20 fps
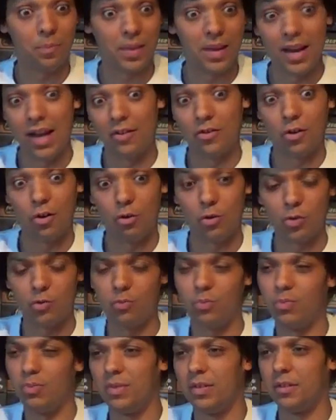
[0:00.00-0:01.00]
Yeah, so got it
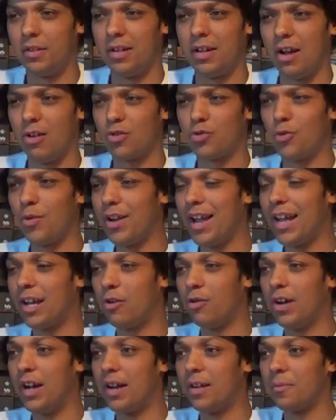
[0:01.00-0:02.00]
was twenty eight
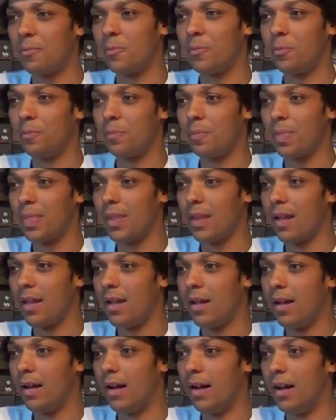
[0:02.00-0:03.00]
quid.
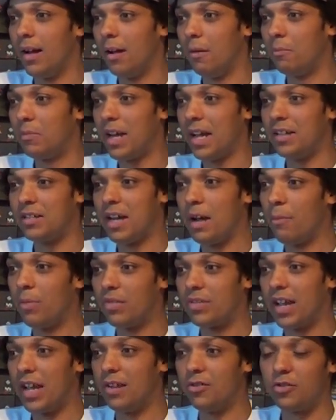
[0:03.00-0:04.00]
Um, take ten
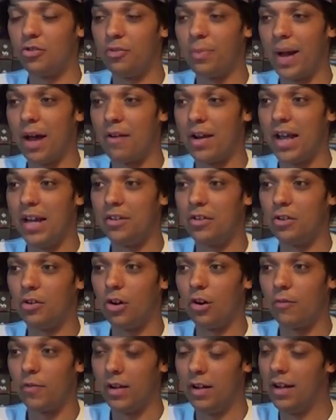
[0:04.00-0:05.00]
percent, two pound eighty
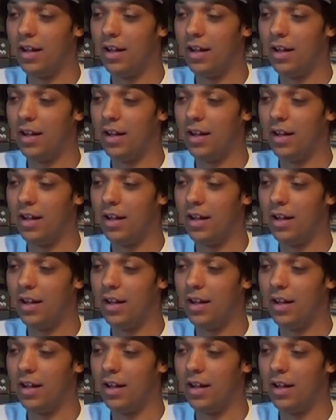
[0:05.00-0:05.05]
off.